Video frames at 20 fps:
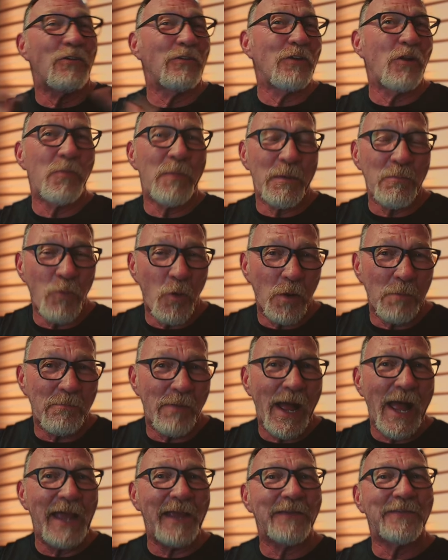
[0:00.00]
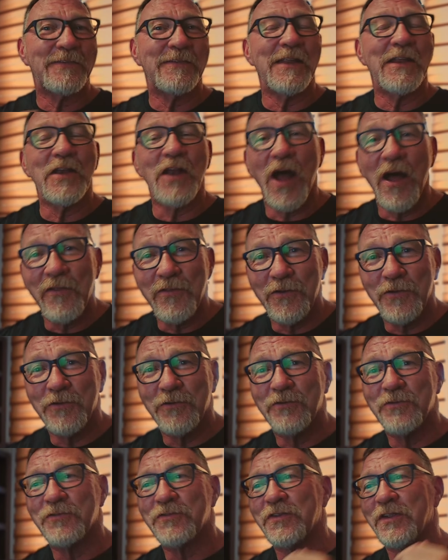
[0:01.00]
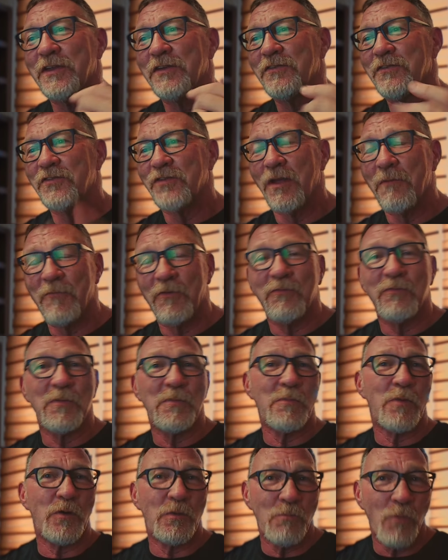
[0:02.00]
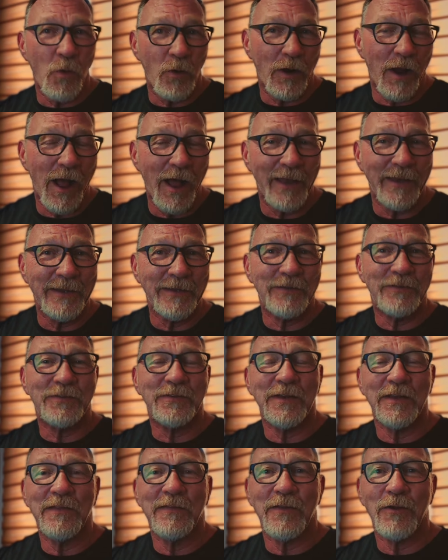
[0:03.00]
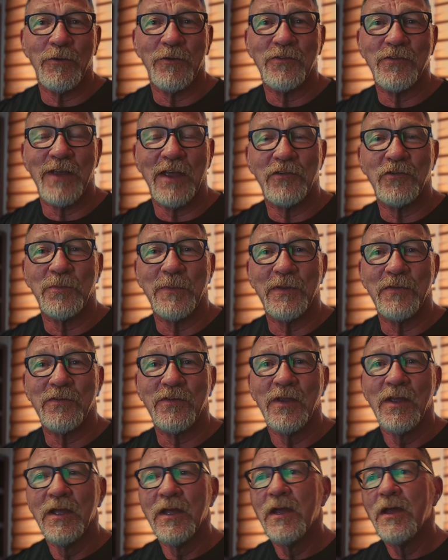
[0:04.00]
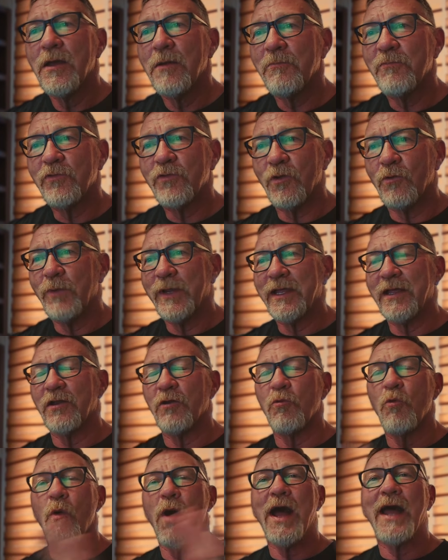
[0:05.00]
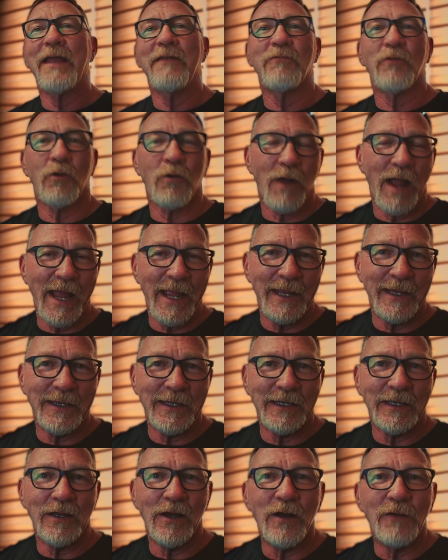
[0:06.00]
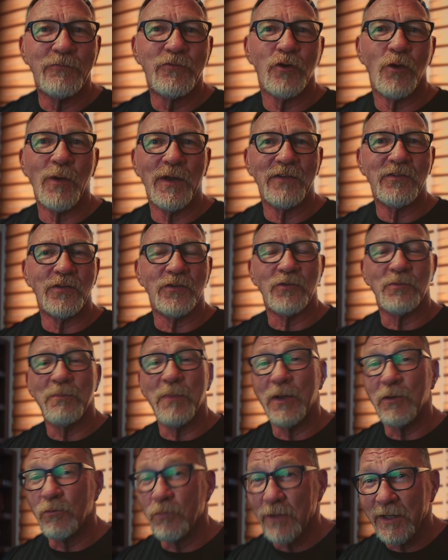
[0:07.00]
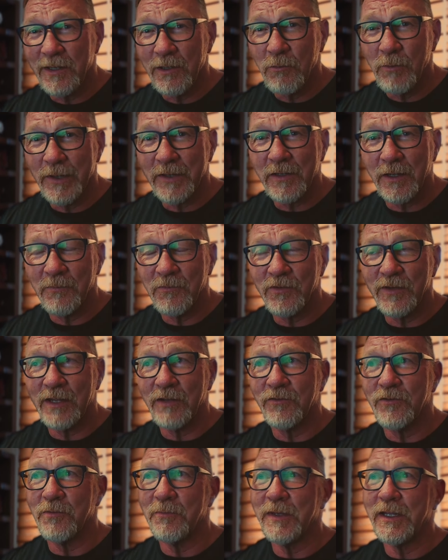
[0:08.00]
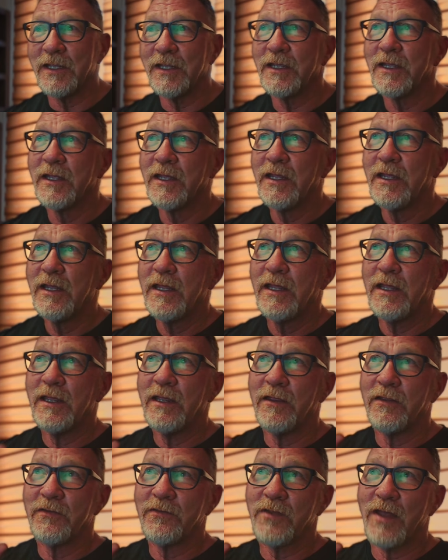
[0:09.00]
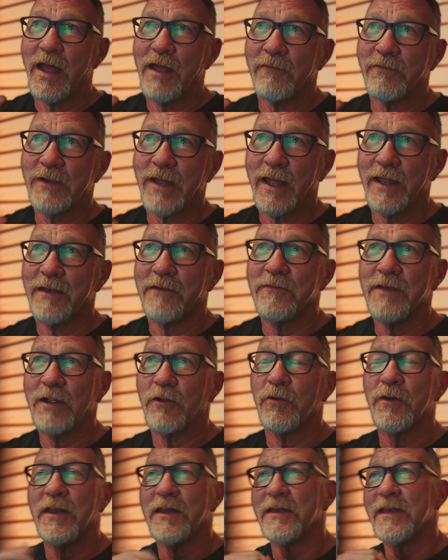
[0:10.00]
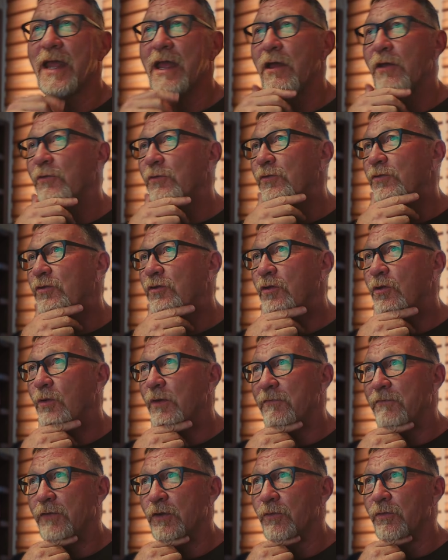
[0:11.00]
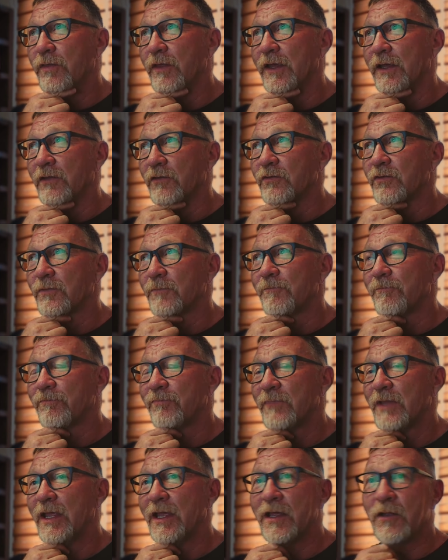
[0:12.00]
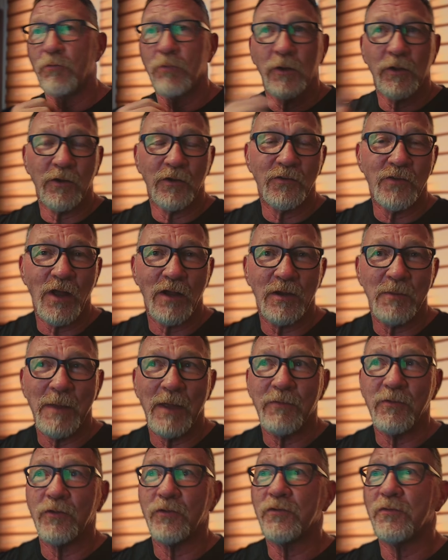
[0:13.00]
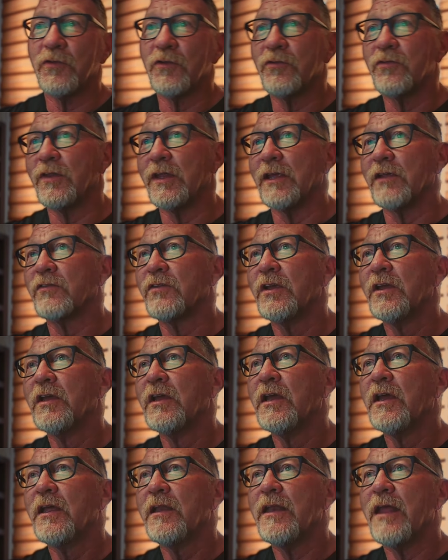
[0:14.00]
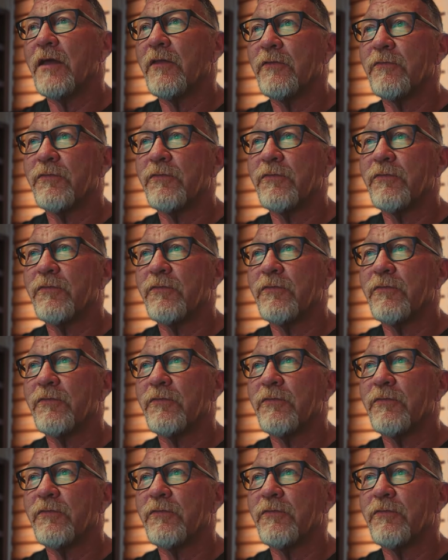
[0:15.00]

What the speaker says: a little bit more biased than others, and some of them are more honest in their assessments. So we get a wide variety of choices. But really what it comes down to me is I've kind of narrowed it down to a few things. And we're going to talk about those few things. Now, the